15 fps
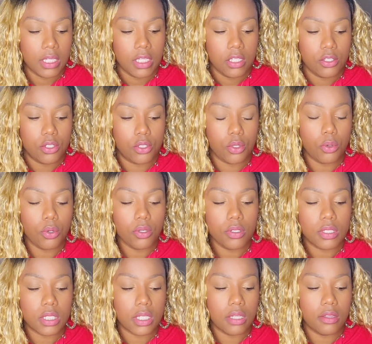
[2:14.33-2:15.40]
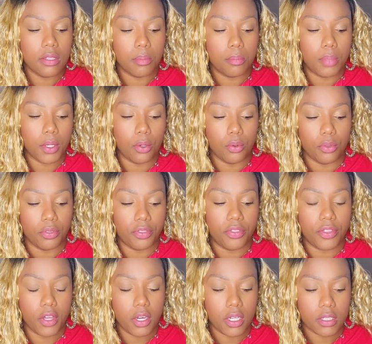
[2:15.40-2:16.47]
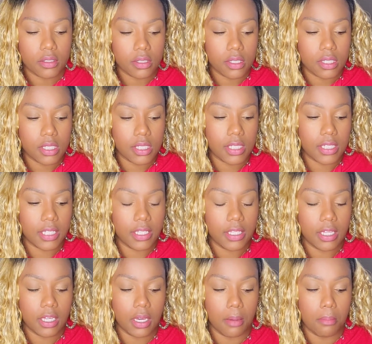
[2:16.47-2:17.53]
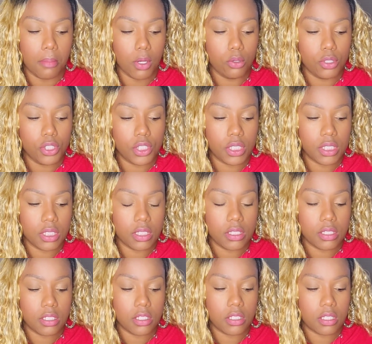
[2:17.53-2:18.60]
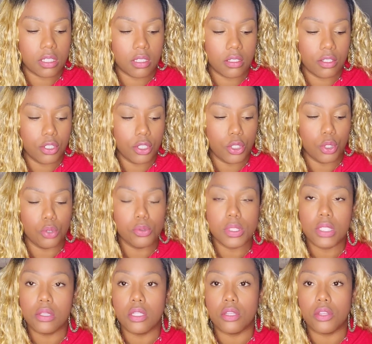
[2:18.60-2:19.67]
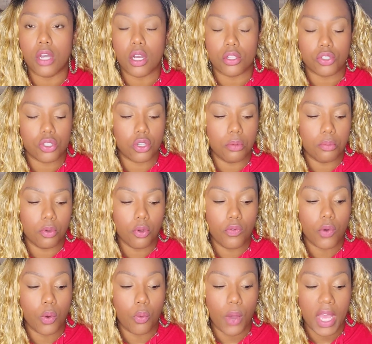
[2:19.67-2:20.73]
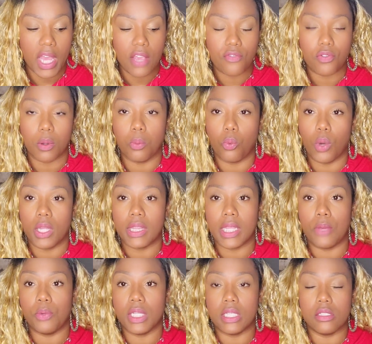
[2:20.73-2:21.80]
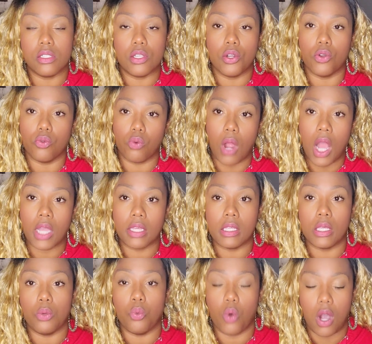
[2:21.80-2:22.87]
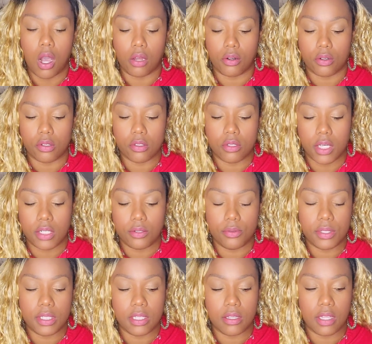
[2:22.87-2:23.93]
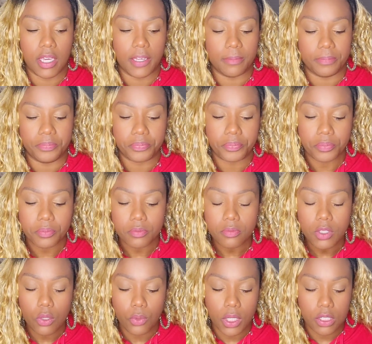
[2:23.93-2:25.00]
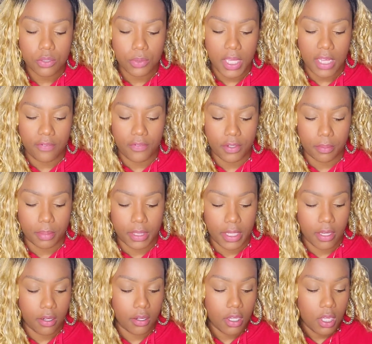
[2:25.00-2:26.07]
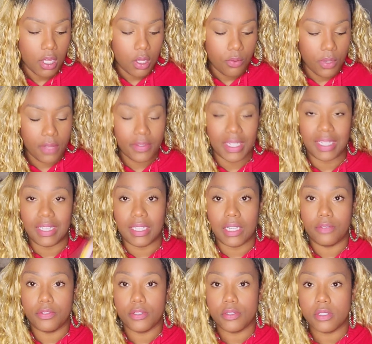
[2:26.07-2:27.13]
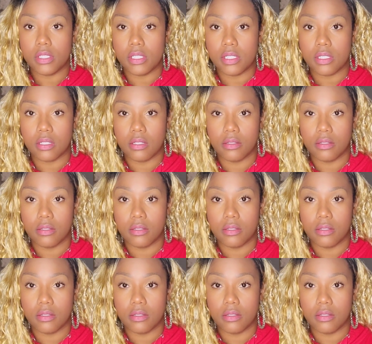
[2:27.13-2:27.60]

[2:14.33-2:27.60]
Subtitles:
Swords in the boat, thoughts, emotions, using the thoughts to move away from what they would consider rocky water. So I do see that. What else we have for the player? We have the Lovers.